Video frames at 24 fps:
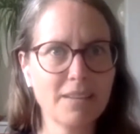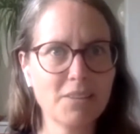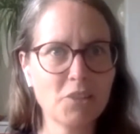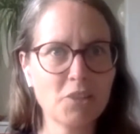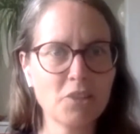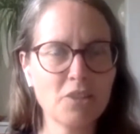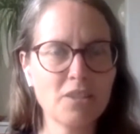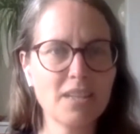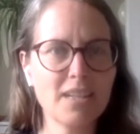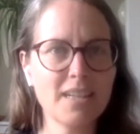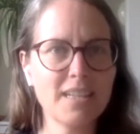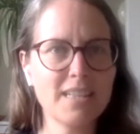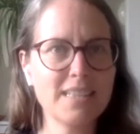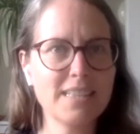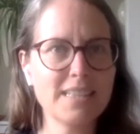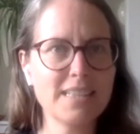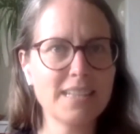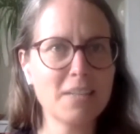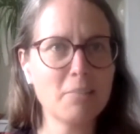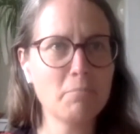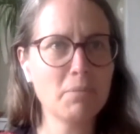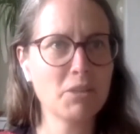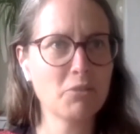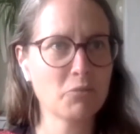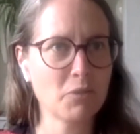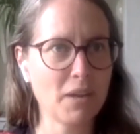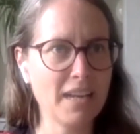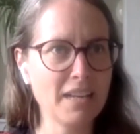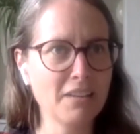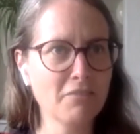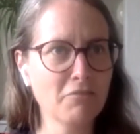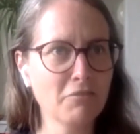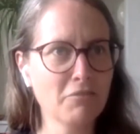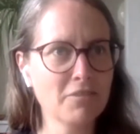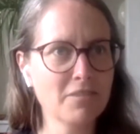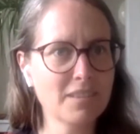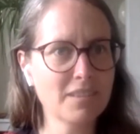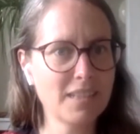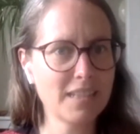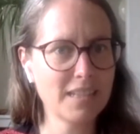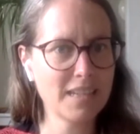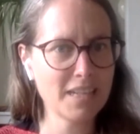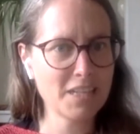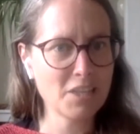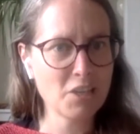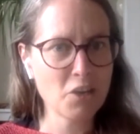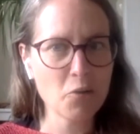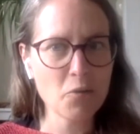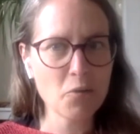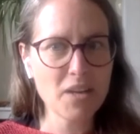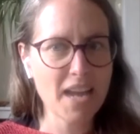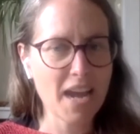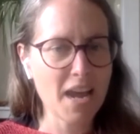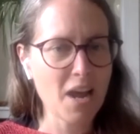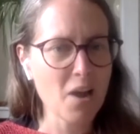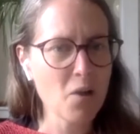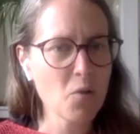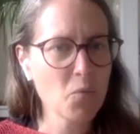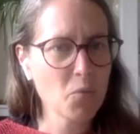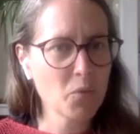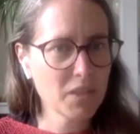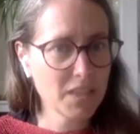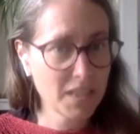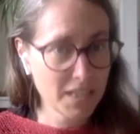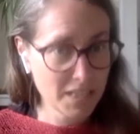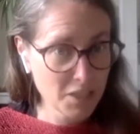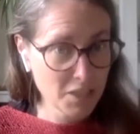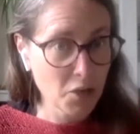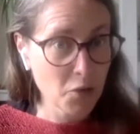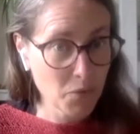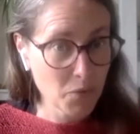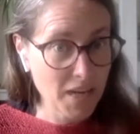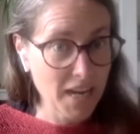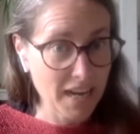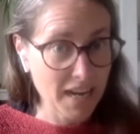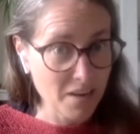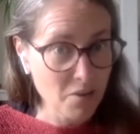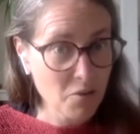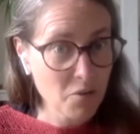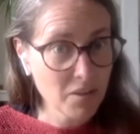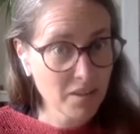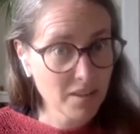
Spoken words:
Shouldn't I instead be grateful that I know now what I know now?